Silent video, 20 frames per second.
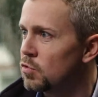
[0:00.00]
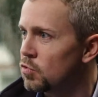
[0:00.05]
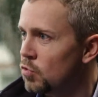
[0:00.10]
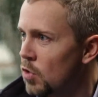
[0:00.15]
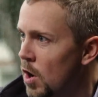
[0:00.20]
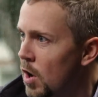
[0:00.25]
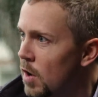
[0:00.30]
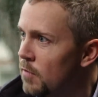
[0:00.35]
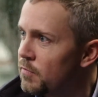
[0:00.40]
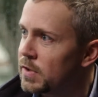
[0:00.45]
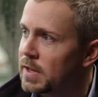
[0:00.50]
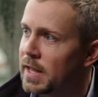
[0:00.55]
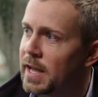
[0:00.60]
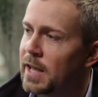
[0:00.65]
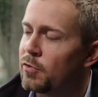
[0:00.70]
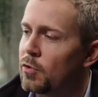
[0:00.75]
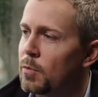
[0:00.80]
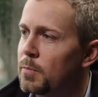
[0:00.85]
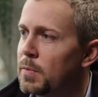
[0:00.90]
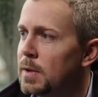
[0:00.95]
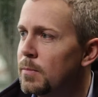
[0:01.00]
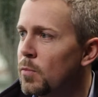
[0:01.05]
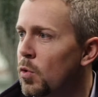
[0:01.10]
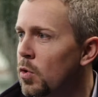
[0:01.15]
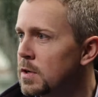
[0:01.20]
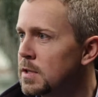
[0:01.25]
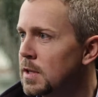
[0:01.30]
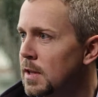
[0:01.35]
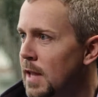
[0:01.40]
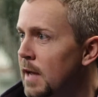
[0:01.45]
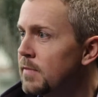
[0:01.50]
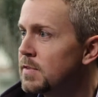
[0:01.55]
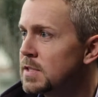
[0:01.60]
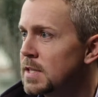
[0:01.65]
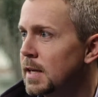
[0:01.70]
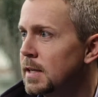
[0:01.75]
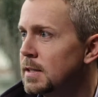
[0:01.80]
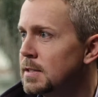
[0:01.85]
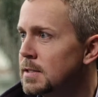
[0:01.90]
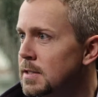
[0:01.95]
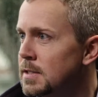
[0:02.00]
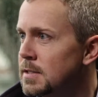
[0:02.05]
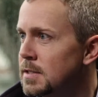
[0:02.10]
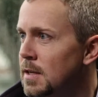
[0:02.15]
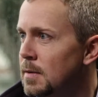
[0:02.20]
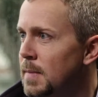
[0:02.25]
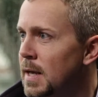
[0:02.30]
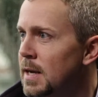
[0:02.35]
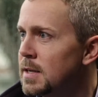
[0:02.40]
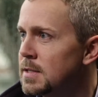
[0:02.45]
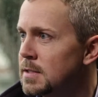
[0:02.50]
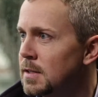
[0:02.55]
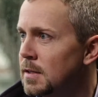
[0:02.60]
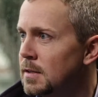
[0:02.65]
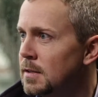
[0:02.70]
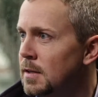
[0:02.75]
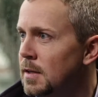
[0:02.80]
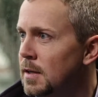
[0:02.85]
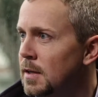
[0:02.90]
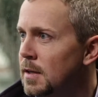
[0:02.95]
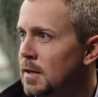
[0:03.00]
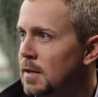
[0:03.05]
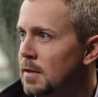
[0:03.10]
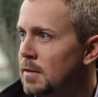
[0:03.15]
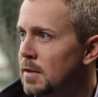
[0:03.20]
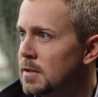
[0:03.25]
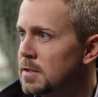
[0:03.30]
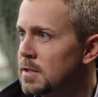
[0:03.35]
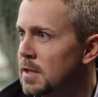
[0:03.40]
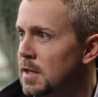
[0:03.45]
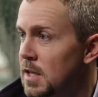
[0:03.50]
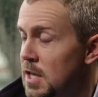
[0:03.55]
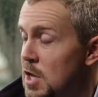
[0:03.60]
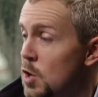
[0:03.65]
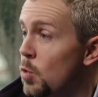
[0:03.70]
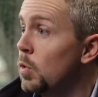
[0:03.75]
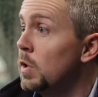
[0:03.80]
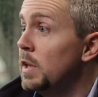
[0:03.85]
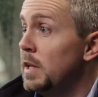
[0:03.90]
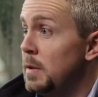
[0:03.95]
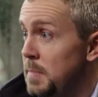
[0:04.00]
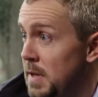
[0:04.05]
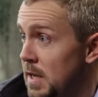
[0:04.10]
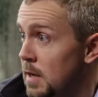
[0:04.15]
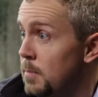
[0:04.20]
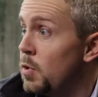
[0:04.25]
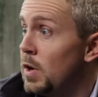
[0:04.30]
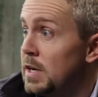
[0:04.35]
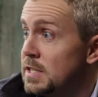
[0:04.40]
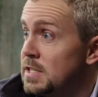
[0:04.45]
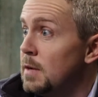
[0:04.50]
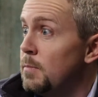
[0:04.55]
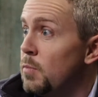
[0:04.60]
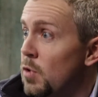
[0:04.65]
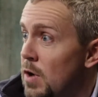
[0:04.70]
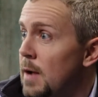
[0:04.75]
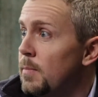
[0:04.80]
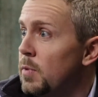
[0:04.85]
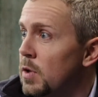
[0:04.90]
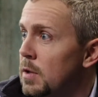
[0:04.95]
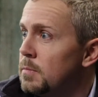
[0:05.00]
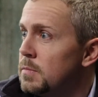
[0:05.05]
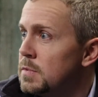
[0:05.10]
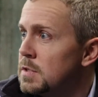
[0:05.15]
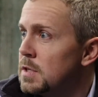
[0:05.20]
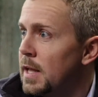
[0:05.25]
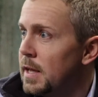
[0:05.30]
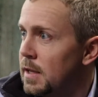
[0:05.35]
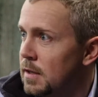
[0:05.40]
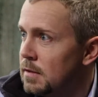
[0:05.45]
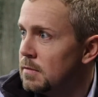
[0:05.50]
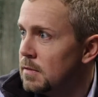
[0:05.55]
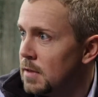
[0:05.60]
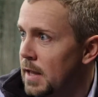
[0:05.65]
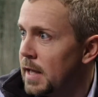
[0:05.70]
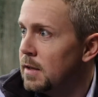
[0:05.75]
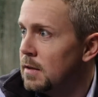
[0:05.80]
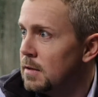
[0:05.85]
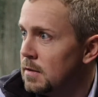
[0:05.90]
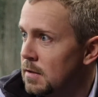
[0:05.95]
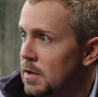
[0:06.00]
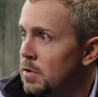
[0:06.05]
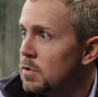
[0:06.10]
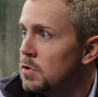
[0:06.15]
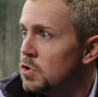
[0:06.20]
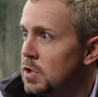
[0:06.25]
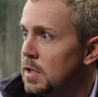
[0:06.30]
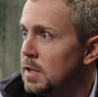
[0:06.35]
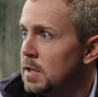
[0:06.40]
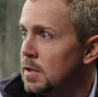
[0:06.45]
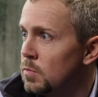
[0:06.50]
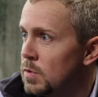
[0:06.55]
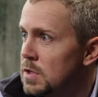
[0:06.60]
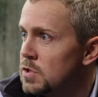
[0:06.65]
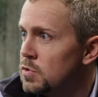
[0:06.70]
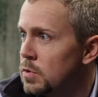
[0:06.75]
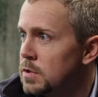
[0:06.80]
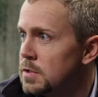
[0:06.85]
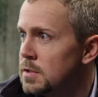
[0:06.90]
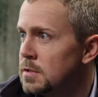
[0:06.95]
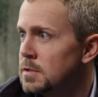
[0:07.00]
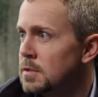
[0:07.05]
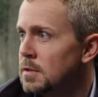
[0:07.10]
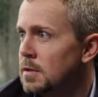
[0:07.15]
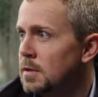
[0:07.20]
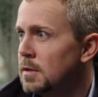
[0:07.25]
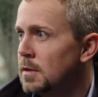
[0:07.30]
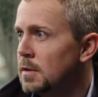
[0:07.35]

draw philanthropy more to life sciences and medicine than to equally big pressing problems like energy and resources.